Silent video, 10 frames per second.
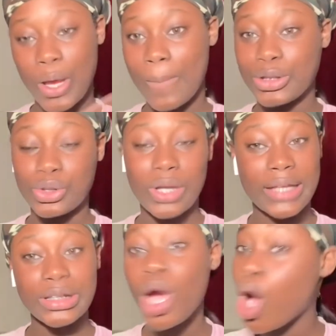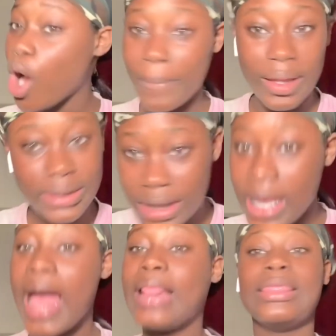Make sure you guys comment,
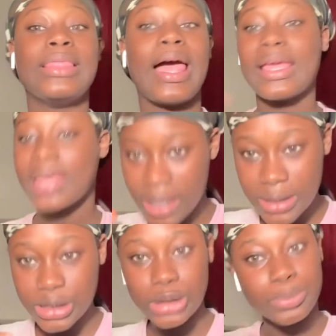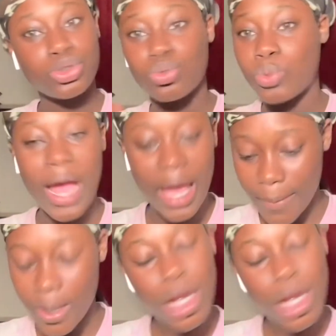like, subscribe,